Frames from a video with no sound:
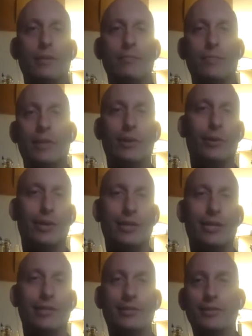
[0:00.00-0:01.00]
you know,
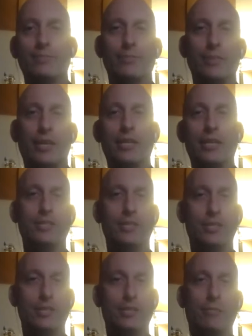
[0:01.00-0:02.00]
it gets
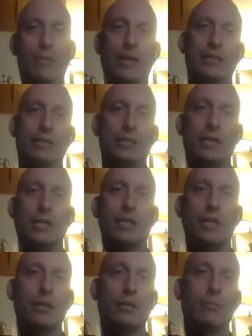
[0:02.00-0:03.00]
into semantics, I
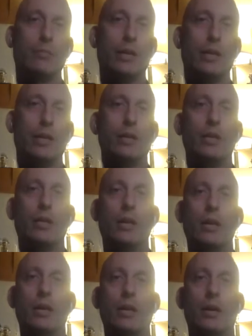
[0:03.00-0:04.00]
think. But
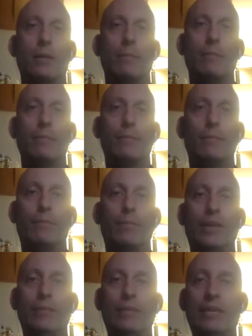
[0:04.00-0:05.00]

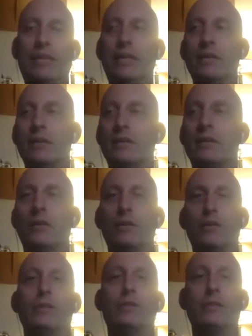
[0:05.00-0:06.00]
when we hear,
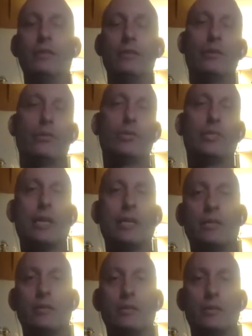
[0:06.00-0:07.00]
you know, the
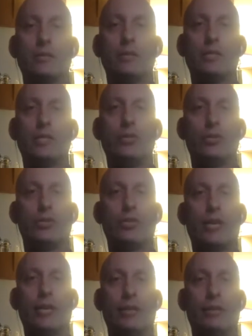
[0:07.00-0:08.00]
Zen teacher
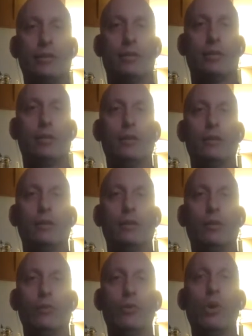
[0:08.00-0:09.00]
saying,
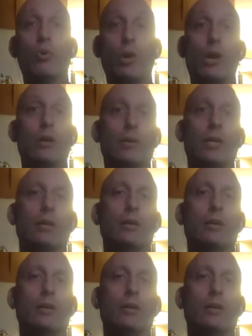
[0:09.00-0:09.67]
you know, no karma,